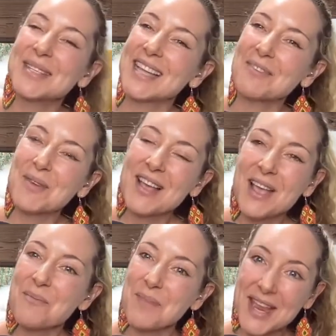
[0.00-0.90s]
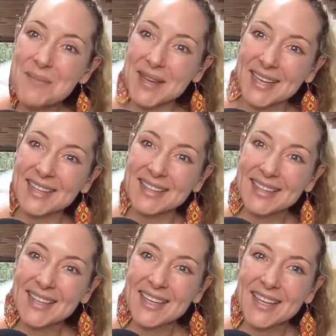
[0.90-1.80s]
I will say maybe
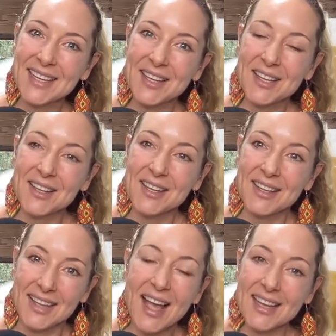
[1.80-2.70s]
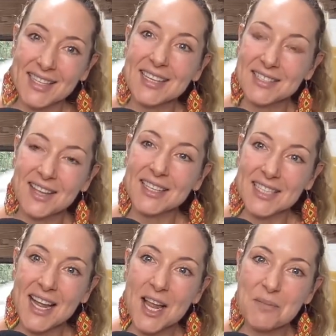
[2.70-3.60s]
yeah, it takes a lot
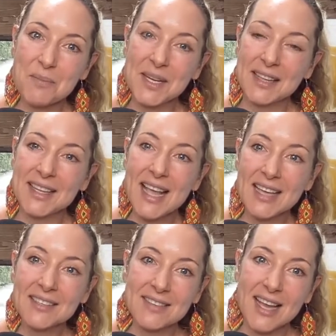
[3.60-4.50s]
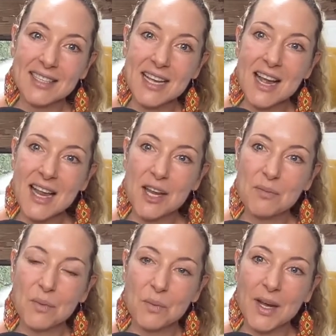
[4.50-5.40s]
of time, but at the end of that
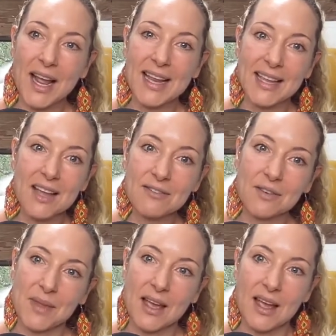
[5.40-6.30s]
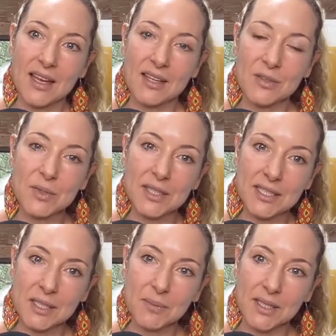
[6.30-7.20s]
time, what I get from that is
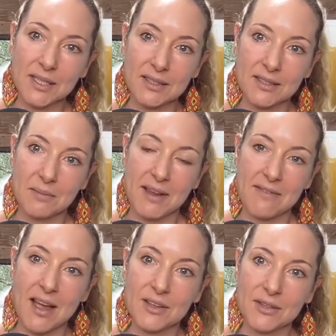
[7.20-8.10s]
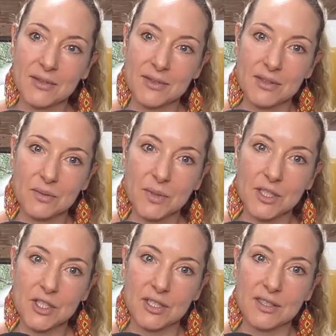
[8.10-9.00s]
really deeply linked to my values,
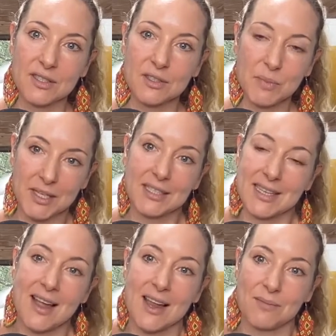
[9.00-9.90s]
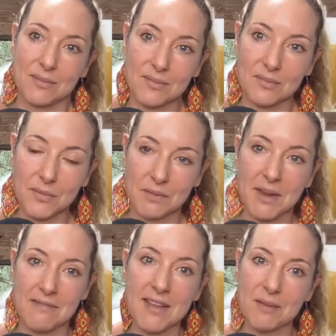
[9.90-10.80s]
which is spending time
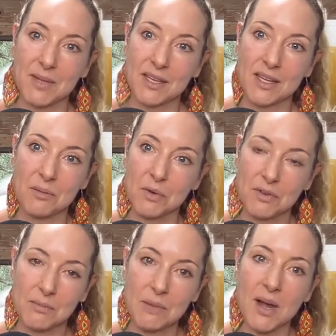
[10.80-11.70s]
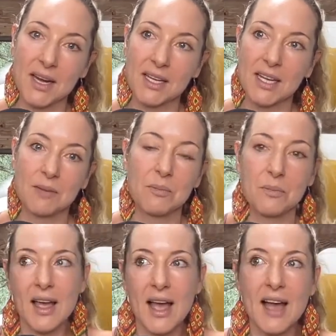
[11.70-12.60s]
with my family and moving my body and
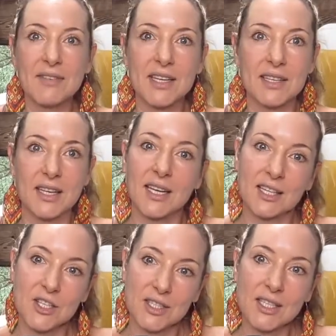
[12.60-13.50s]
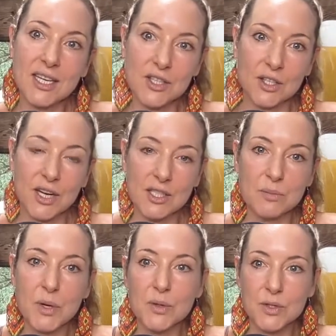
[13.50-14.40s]
having a connection to nature
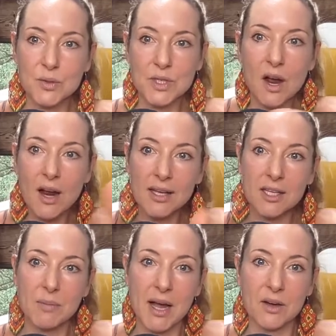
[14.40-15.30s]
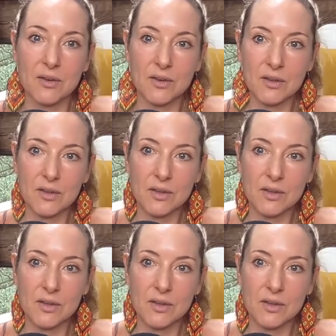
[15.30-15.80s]
as opposed to talking about